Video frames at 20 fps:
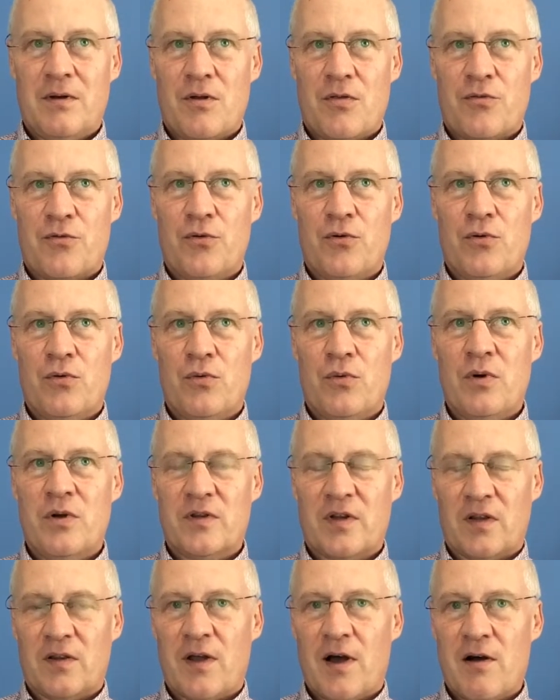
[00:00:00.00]
through
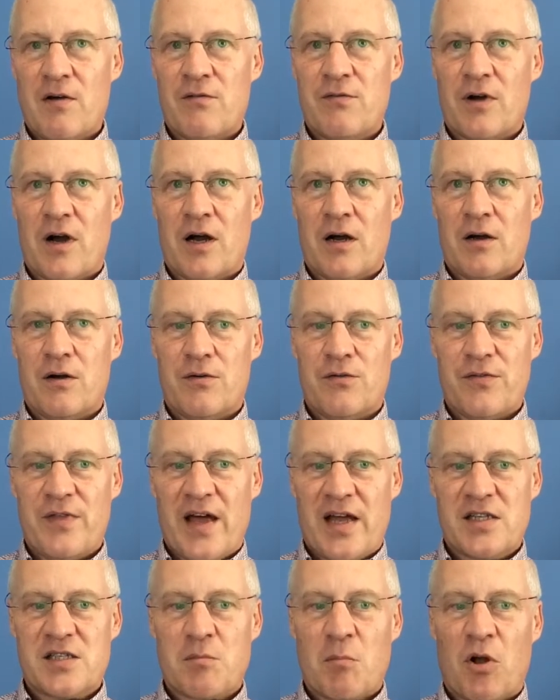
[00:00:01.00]
the love of
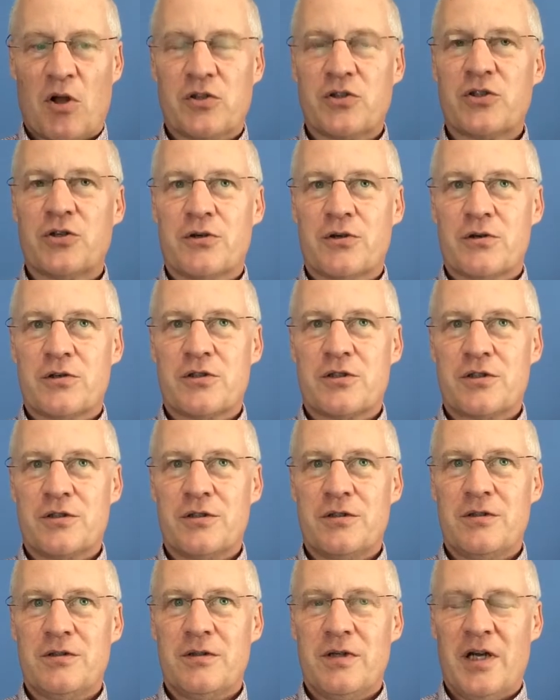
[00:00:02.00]
that small church
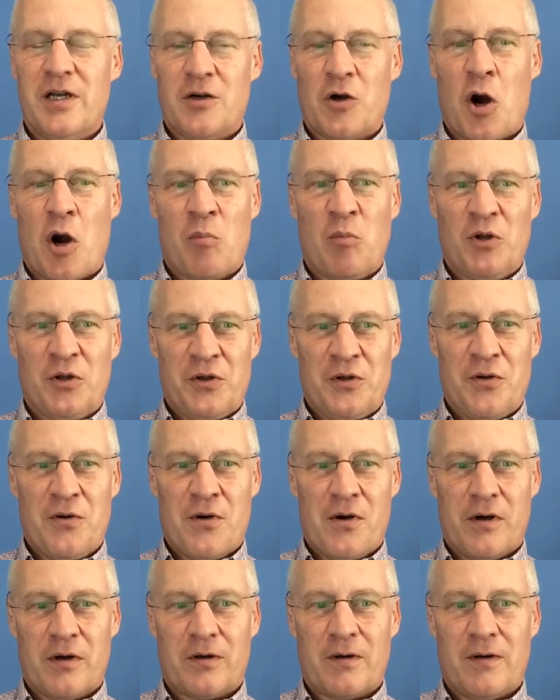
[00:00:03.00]
in Carmel, New
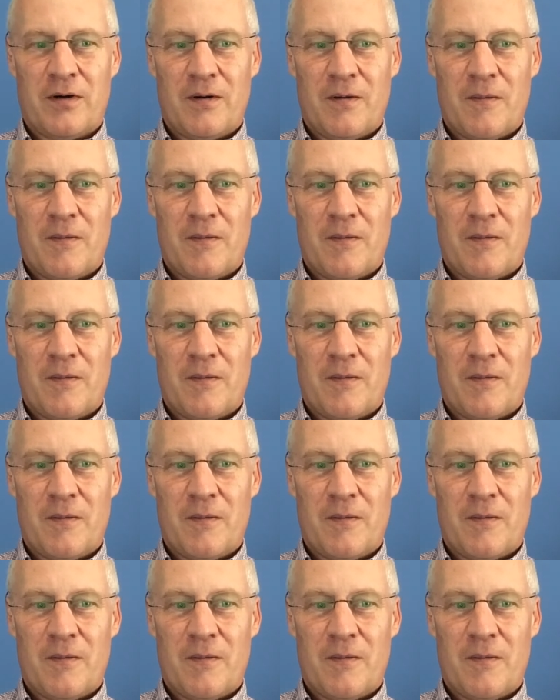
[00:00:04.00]
York.